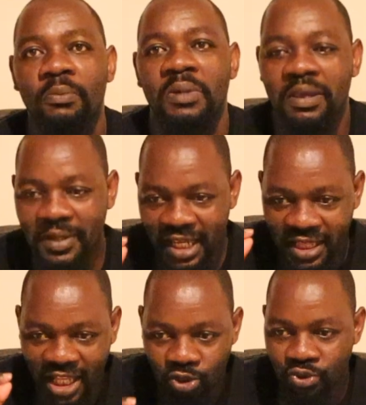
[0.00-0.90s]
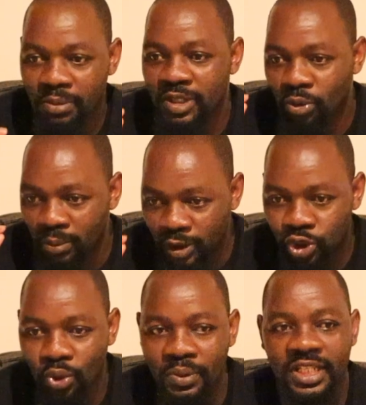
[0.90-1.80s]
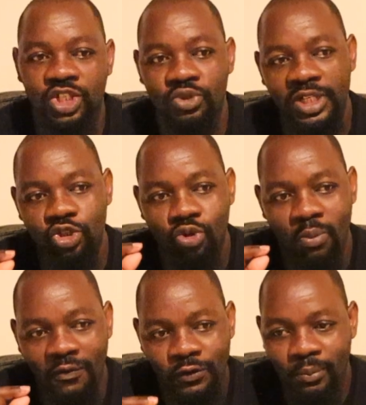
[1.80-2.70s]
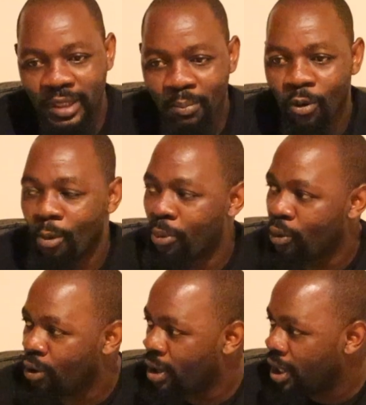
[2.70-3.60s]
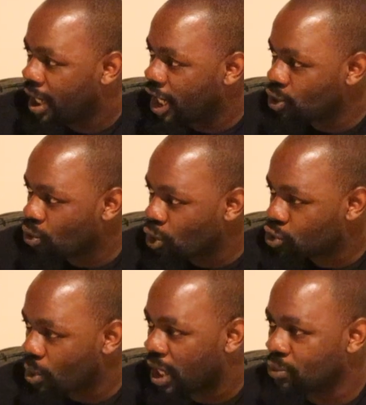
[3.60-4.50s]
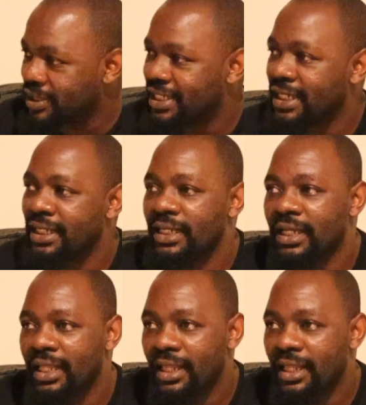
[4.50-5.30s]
Maybe in their dream, they will be shown that you need to move from Limpopo and go to Gauteng.